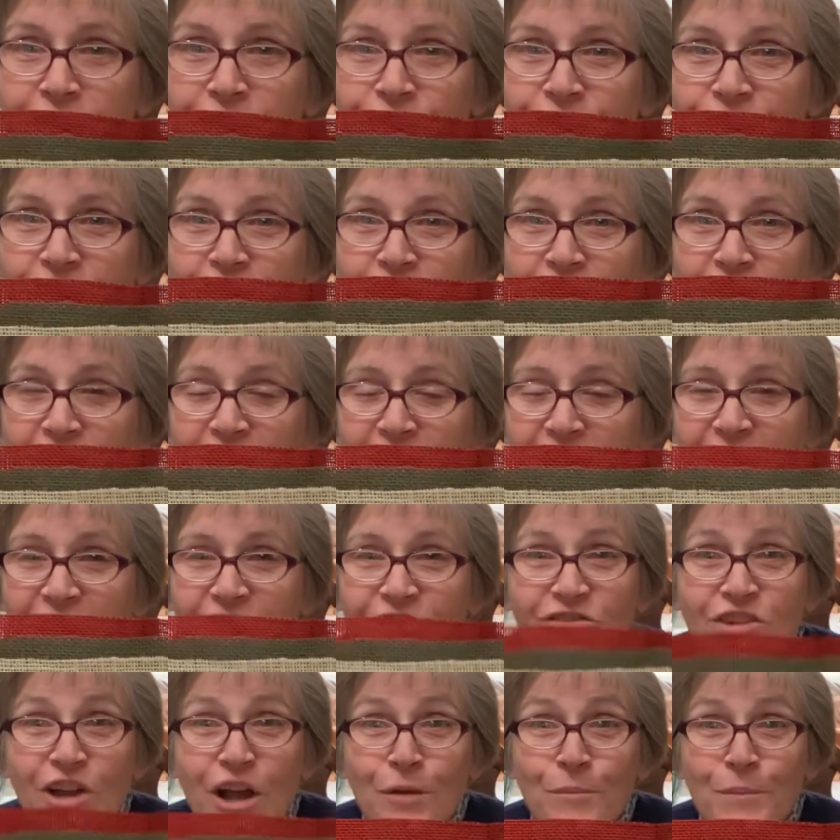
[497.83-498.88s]
There, I
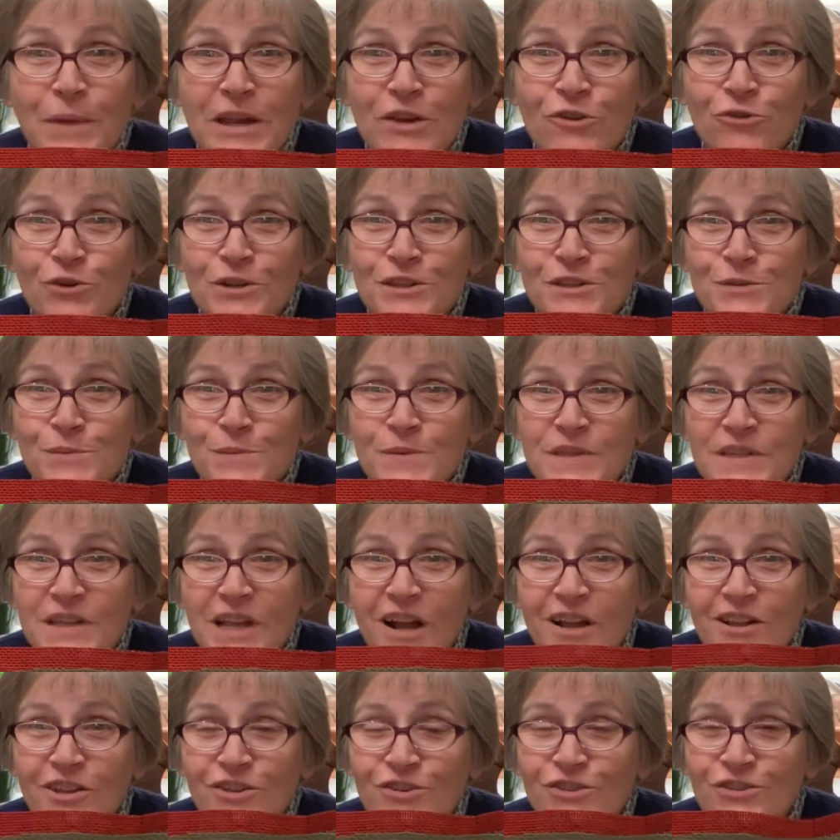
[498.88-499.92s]
have got my Christmas
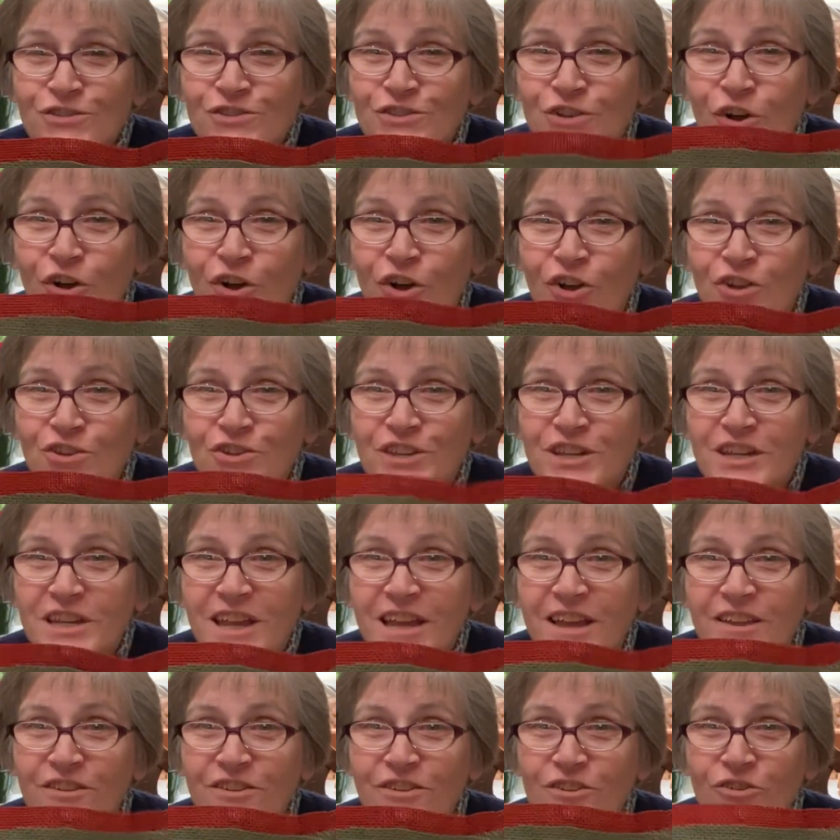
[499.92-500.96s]
colors all
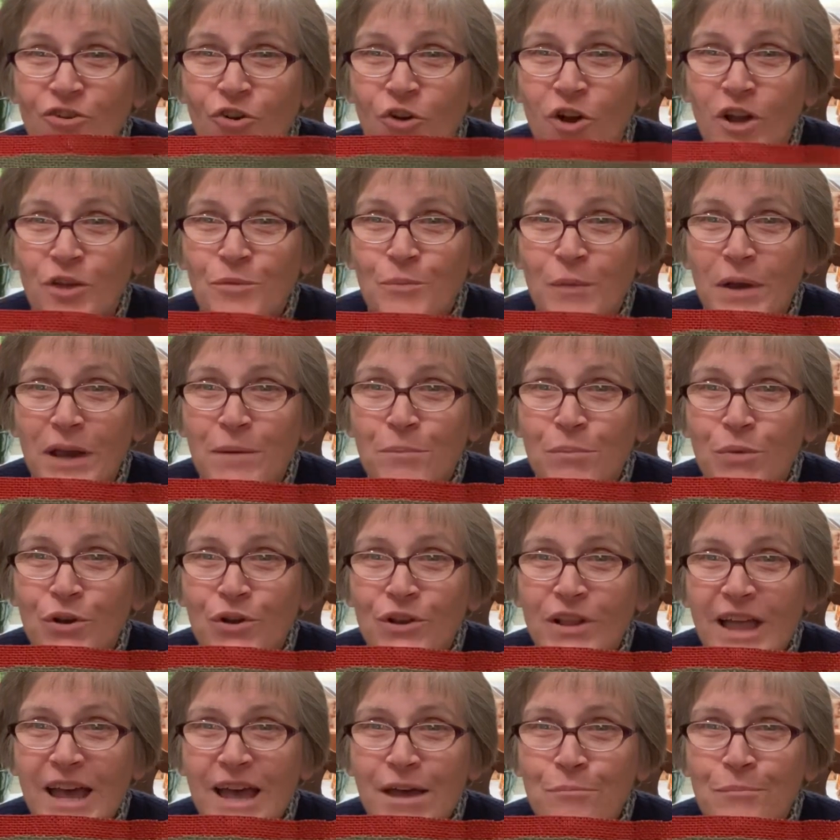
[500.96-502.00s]
together on my
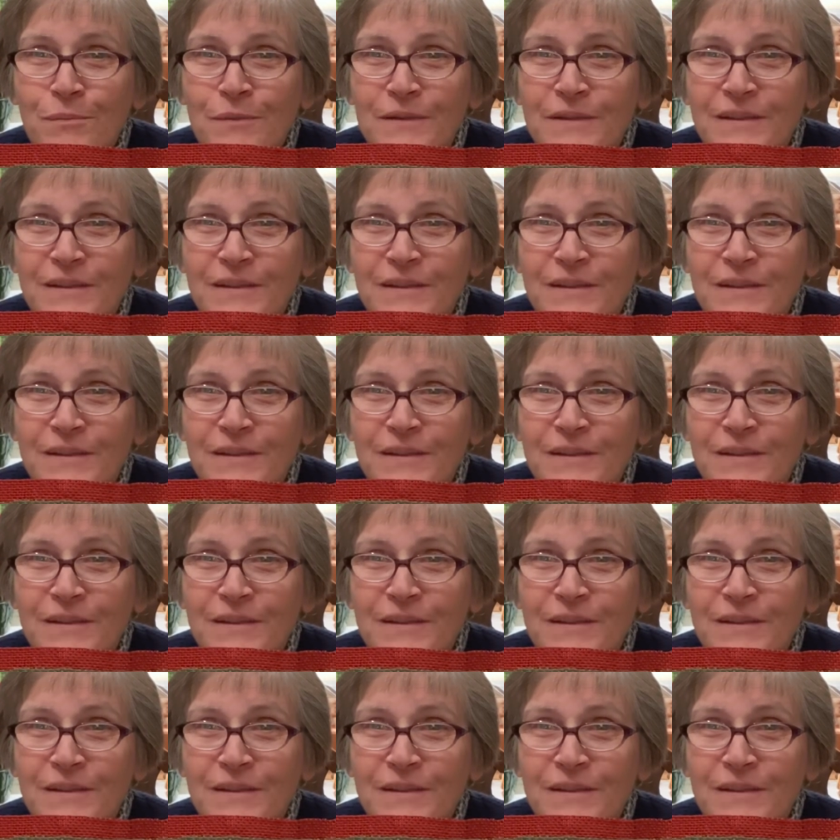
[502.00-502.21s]
burlap.